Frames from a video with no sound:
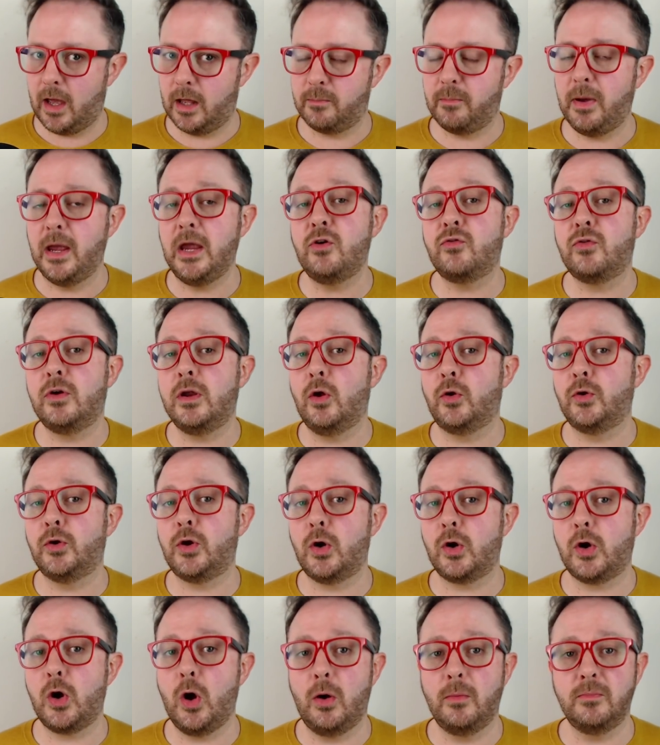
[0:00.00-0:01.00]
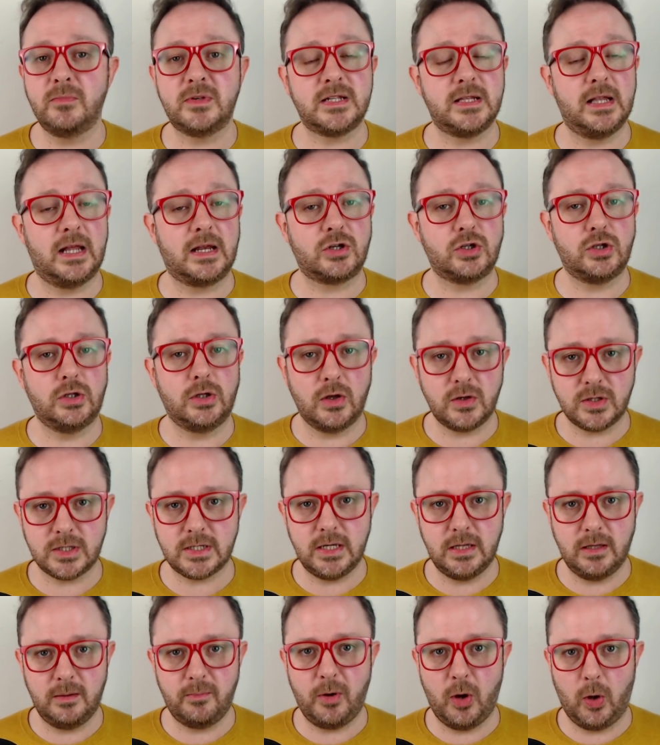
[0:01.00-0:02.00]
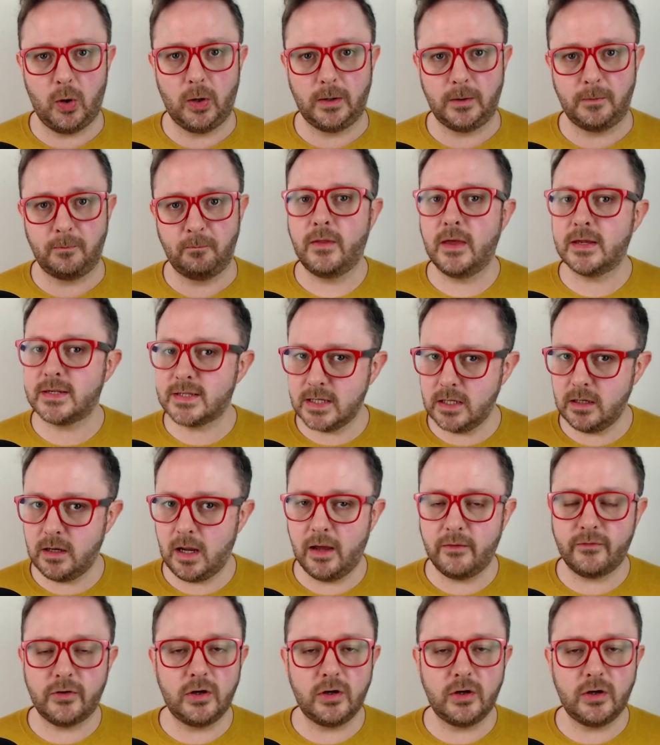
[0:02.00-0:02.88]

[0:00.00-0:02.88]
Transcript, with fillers: at patreon.com slash lostinthepond. That's it.